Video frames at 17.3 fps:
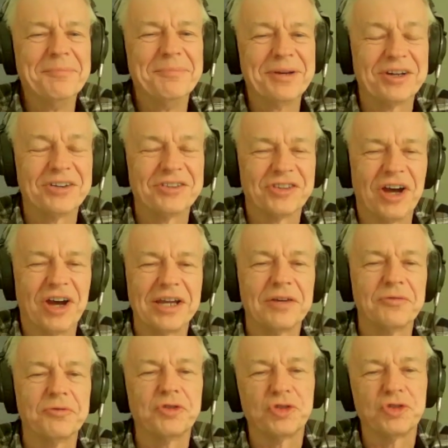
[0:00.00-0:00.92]
Because I
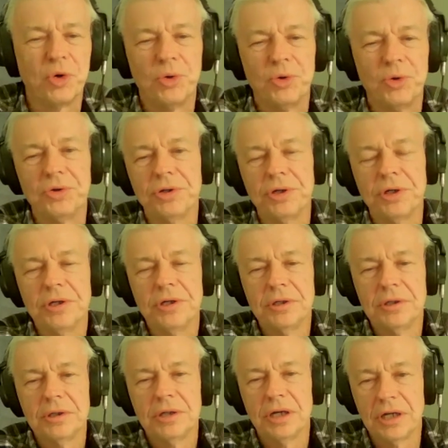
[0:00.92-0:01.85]
have sold
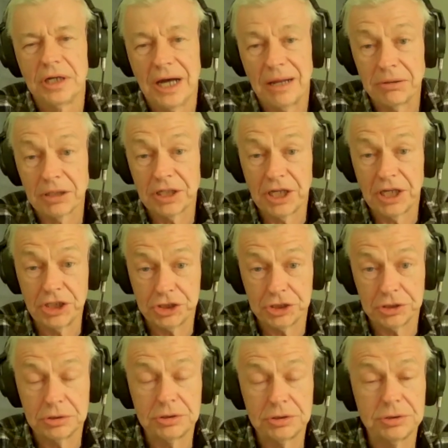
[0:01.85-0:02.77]
an
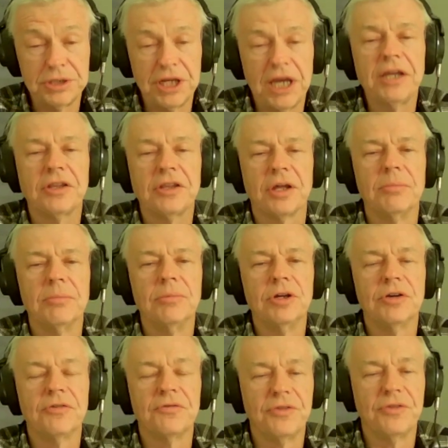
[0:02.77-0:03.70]
obligation to take them
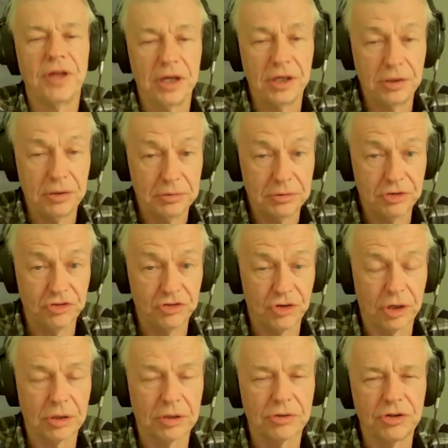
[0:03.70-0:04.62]
if they
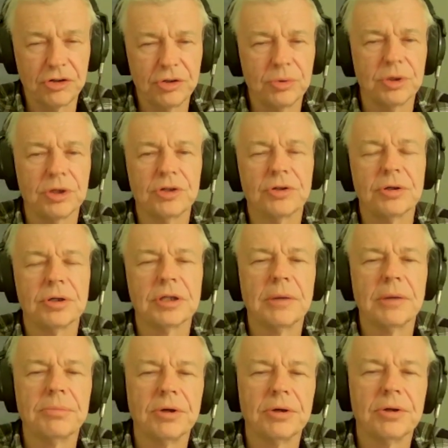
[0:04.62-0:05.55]
desire to do it during
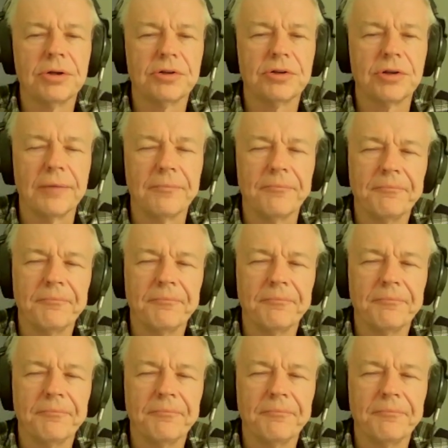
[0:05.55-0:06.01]
that period of time.